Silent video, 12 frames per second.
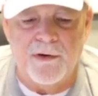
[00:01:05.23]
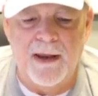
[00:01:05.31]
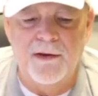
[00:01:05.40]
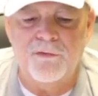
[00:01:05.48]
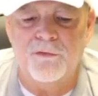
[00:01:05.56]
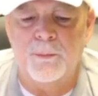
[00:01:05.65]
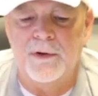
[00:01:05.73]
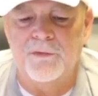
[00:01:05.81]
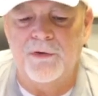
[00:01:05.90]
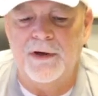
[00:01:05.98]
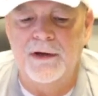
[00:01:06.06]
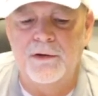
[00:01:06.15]
I ask this
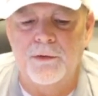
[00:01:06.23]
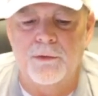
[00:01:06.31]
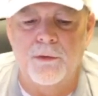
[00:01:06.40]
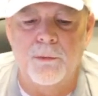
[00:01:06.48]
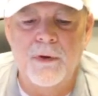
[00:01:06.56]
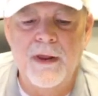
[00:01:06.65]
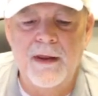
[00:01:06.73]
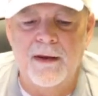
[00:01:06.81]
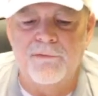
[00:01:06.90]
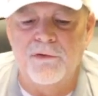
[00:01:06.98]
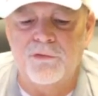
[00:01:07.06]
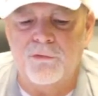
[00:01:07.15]
because I need to know
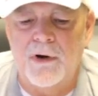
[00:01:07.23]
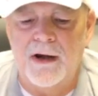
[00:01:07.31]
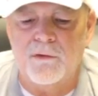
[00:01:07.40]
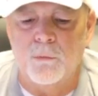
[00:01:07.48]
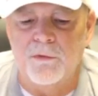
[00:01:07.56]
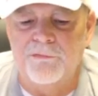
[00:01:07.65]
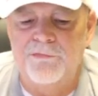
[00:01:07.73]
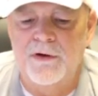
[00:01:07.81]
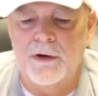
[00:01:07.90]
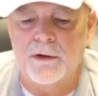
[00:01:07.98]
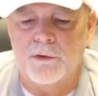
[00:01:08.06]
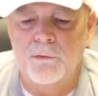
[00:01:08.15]
if this tractor will
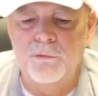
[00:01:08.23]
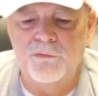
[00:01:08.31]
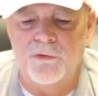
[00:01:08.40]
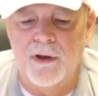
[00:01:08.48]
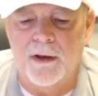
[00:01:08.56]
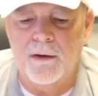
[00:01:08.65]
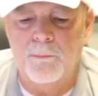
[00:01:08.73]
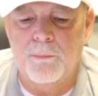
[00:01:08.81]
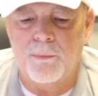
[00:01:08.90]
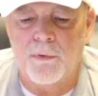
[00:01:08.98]
fit on a gooseneck